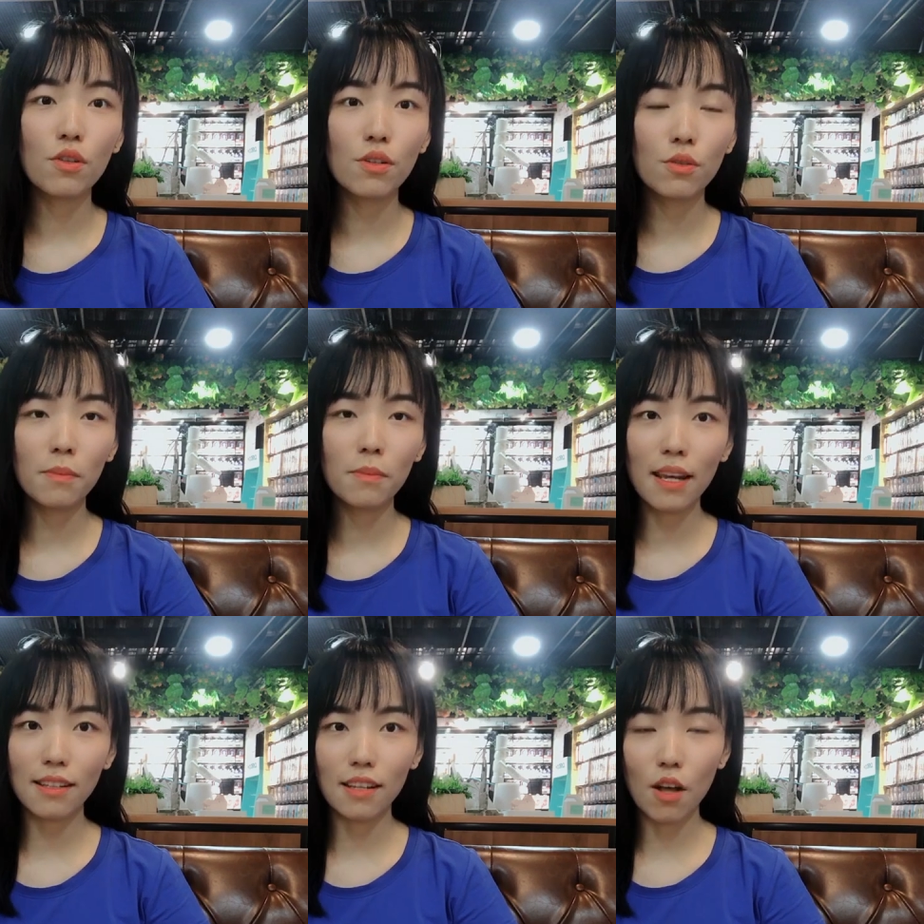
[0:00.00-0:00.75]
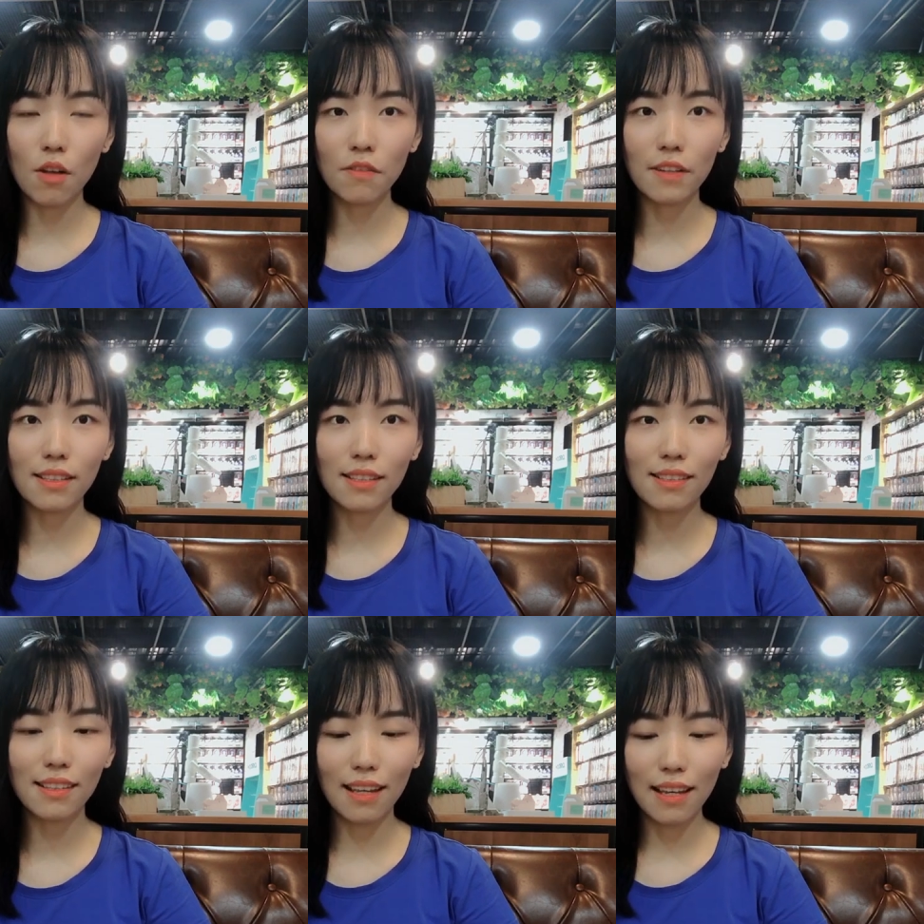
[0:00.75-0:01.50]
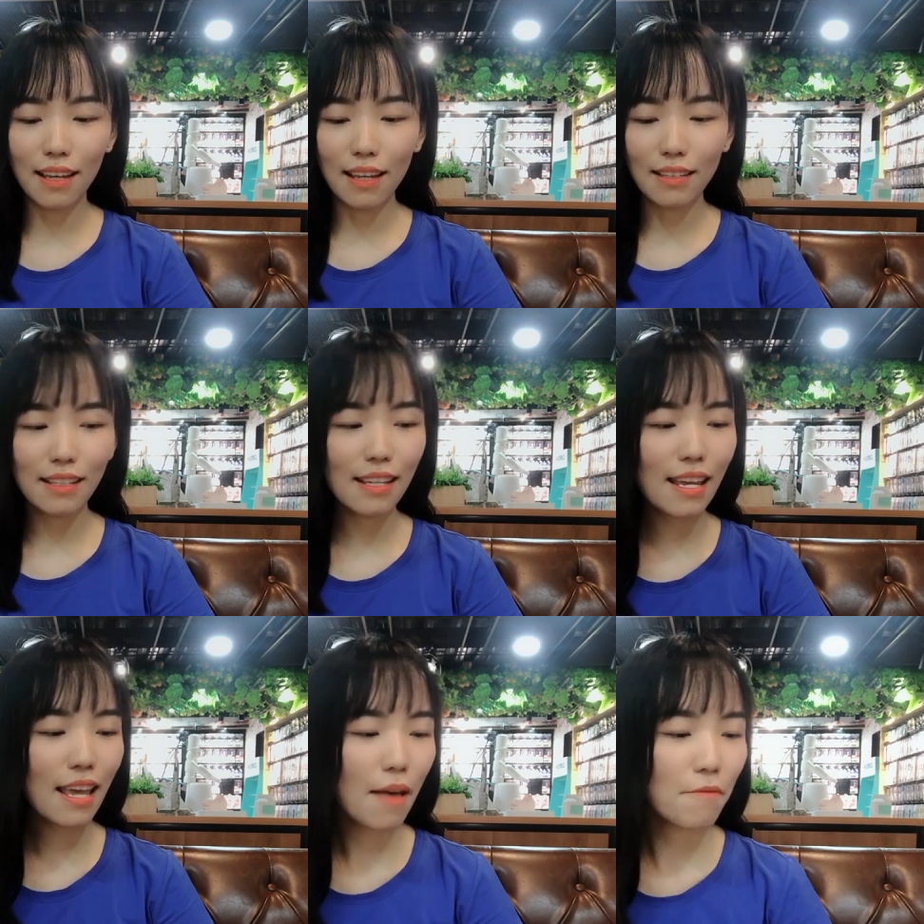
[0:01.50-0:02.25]
Joyroom head office.
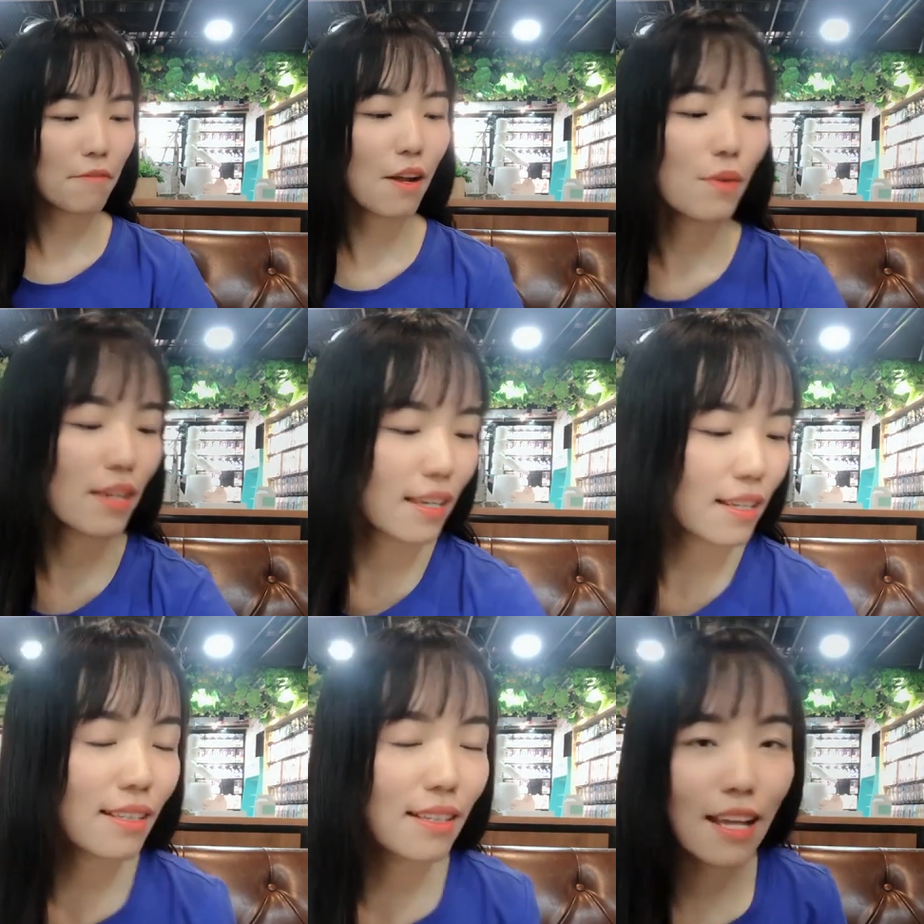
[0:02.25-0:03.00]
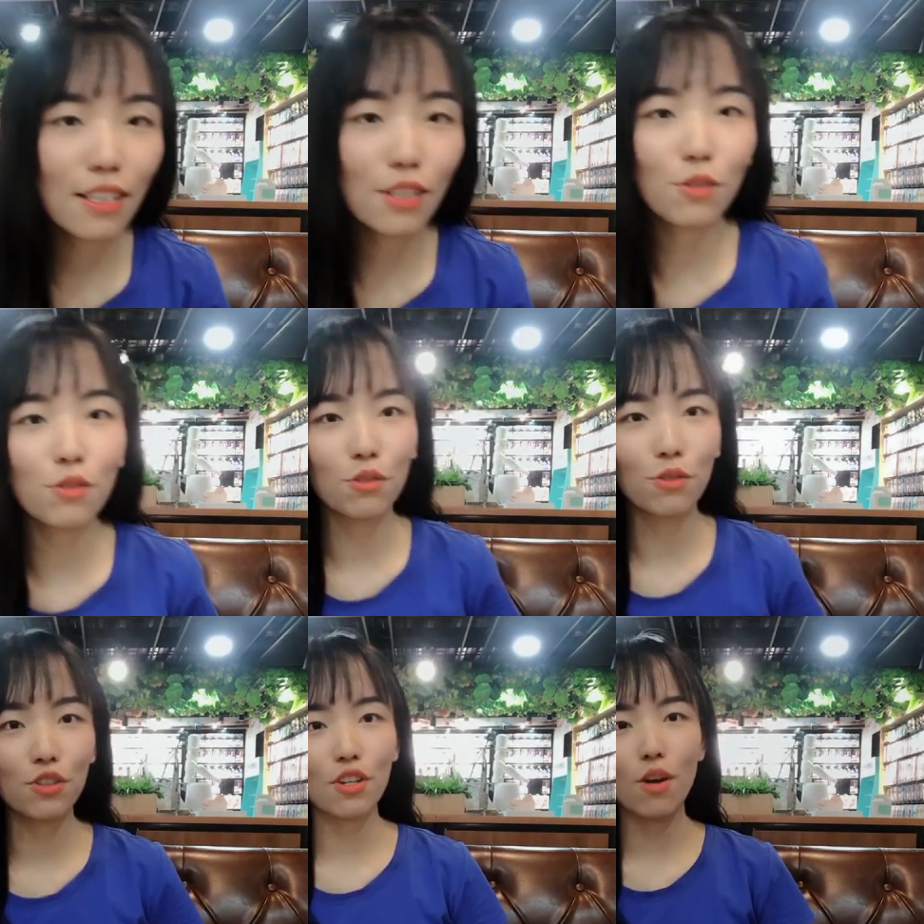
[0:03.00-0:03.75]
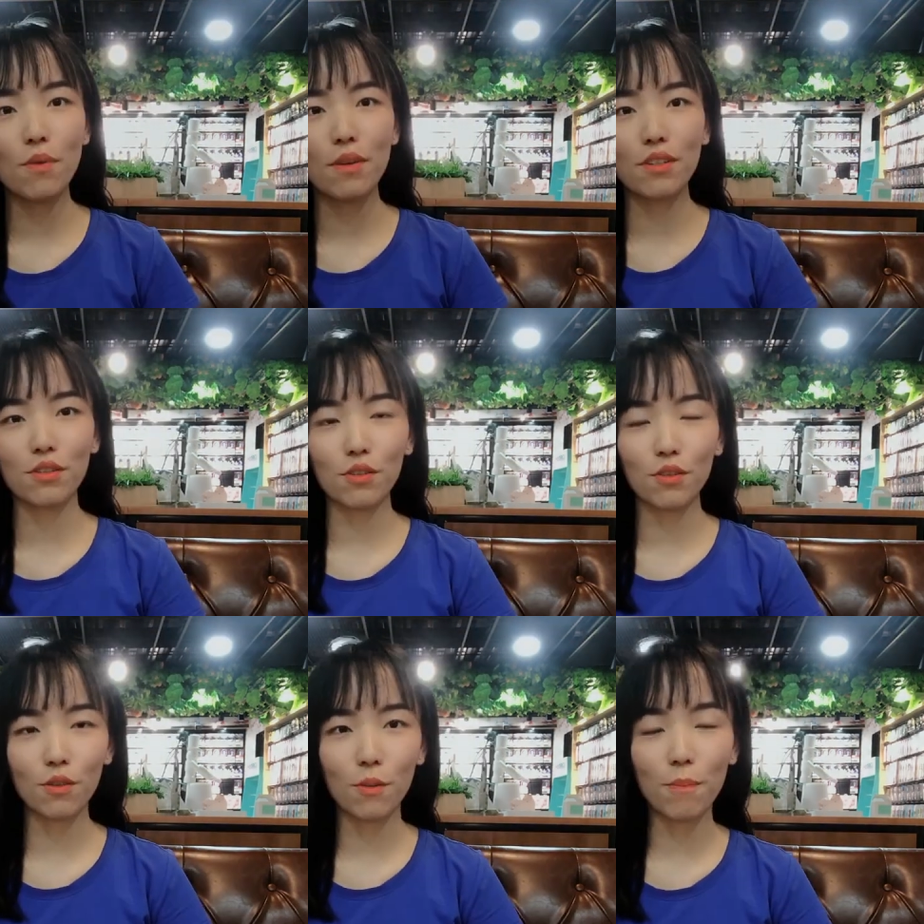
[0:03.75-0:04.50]
Today I'm very excited to share with
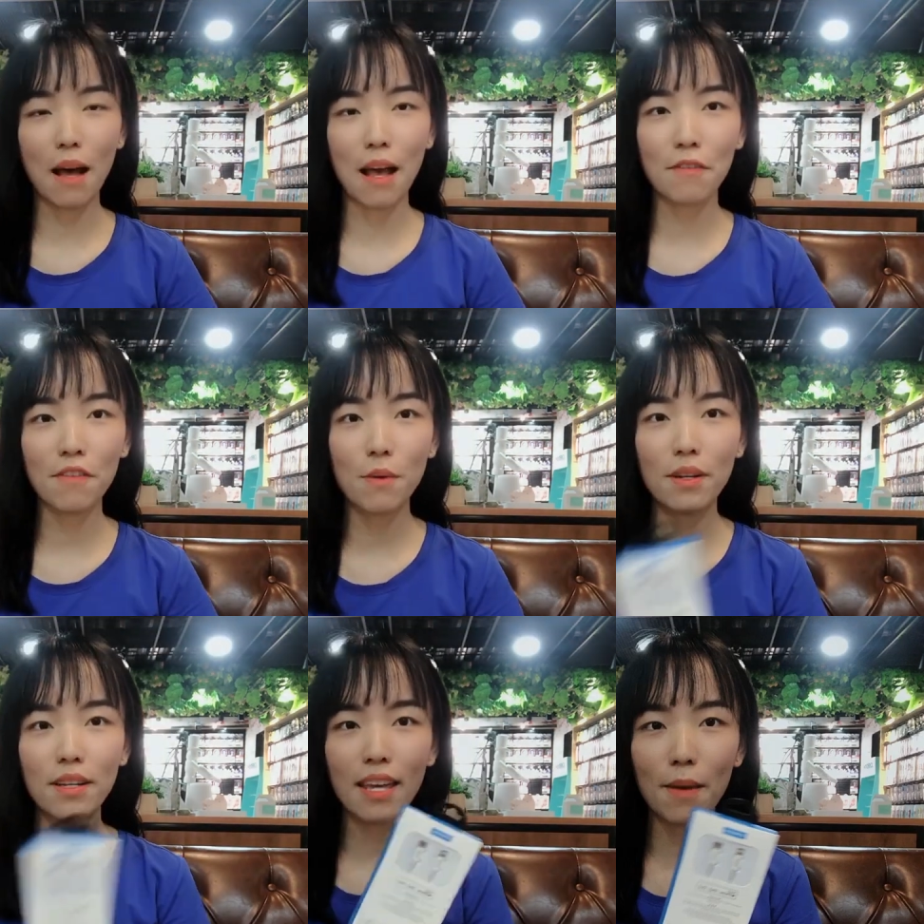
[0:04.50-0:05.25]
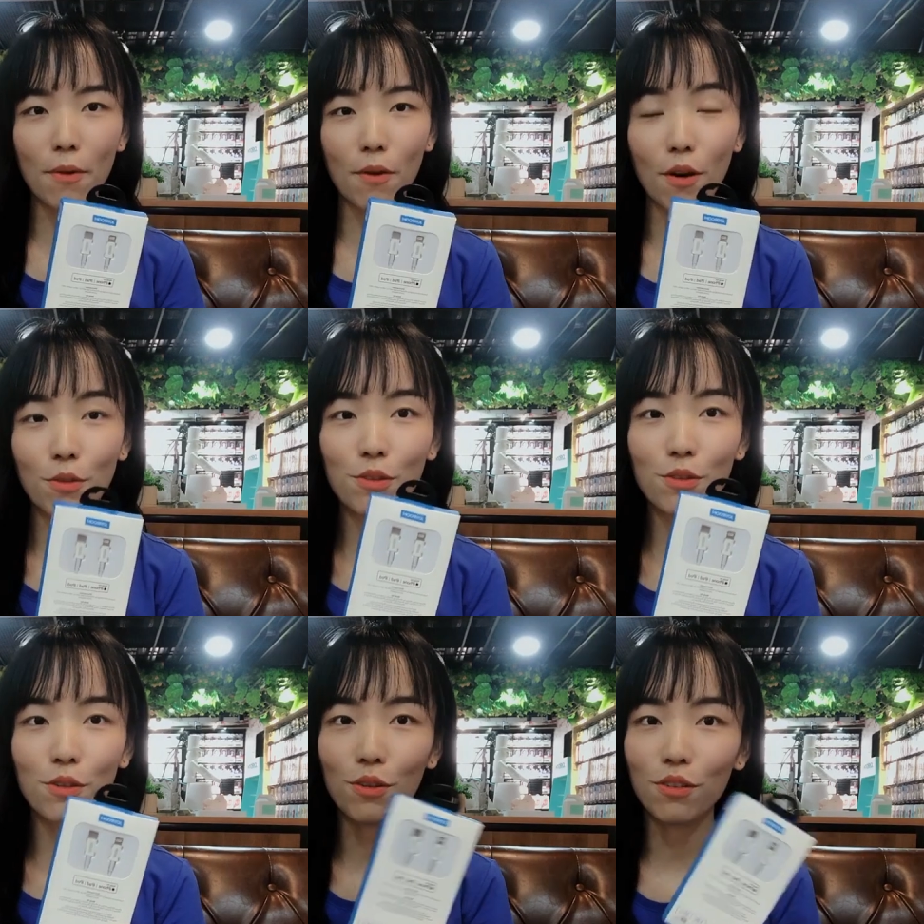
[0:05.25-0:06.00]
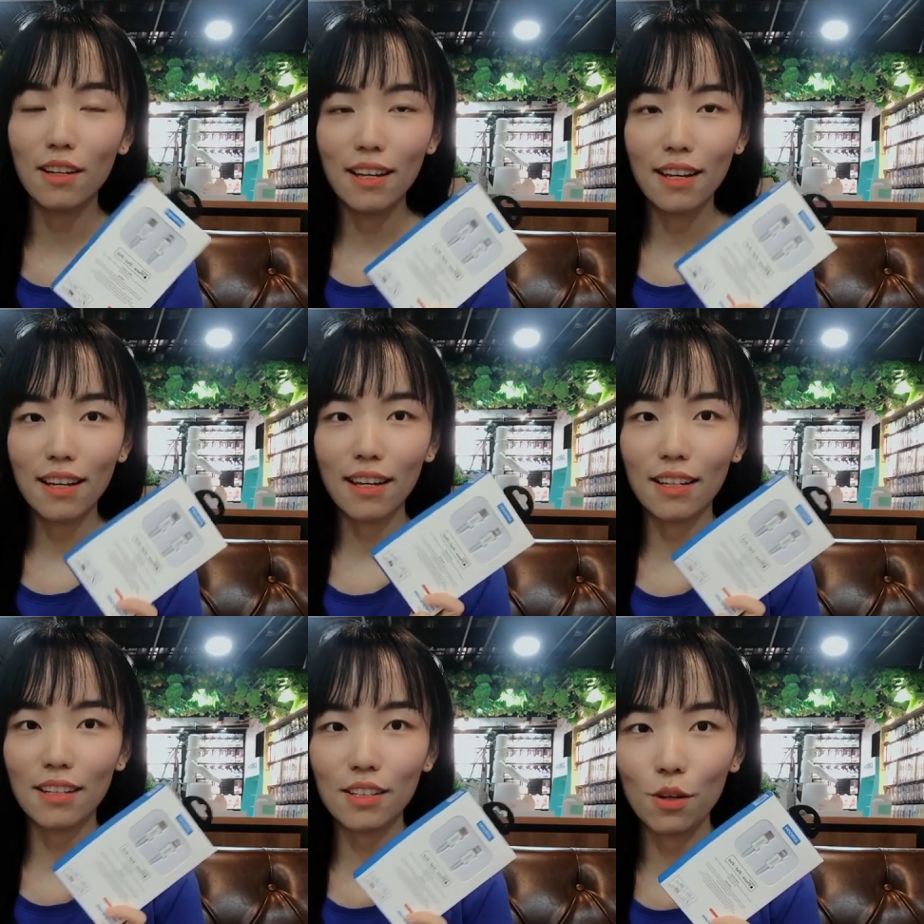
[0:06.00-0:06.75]
you my favorite cable. Also,
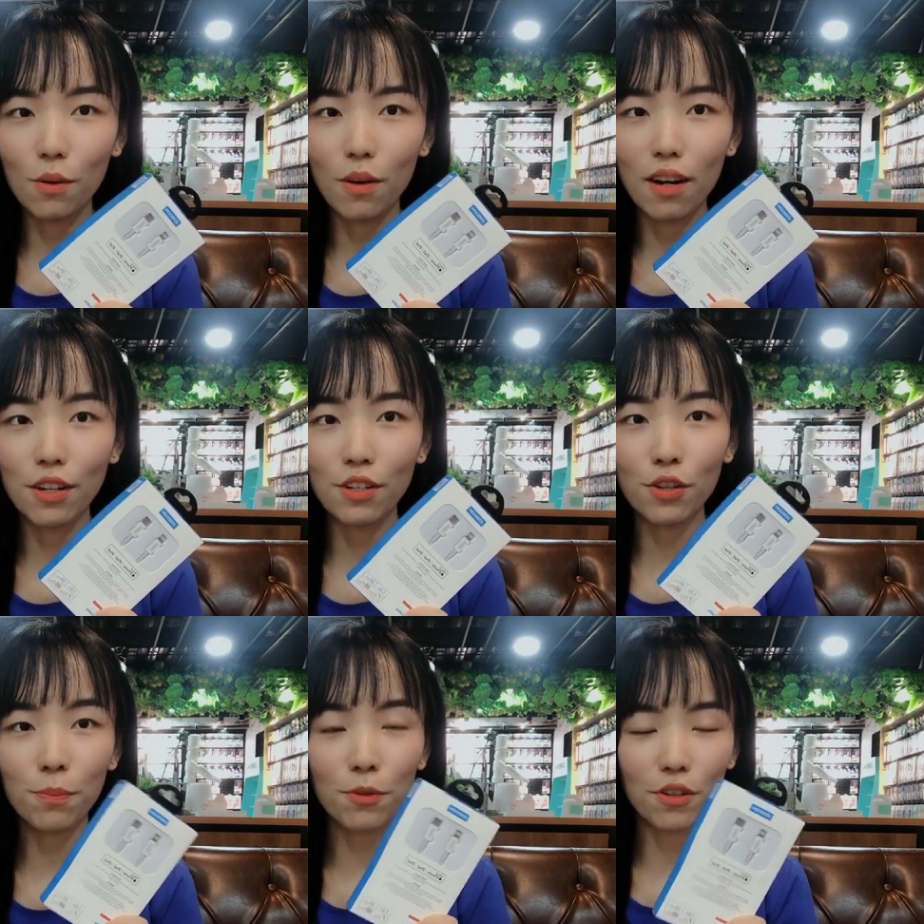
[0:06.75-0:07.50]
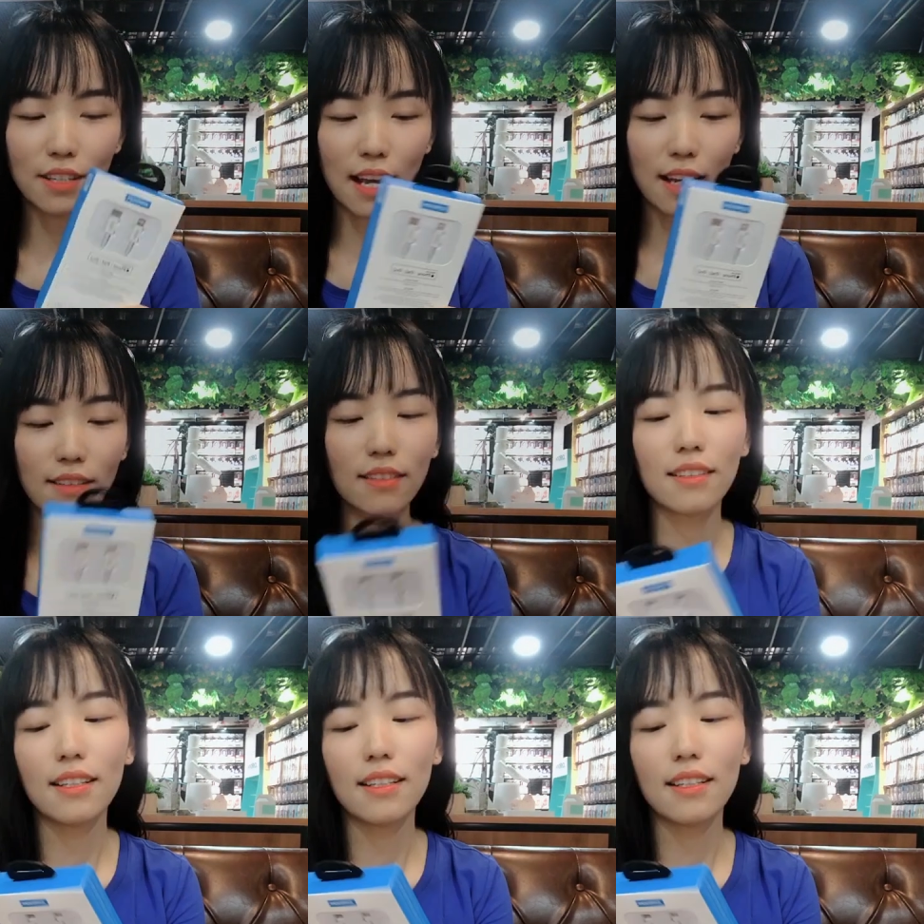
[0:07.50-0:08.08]
it's our new product.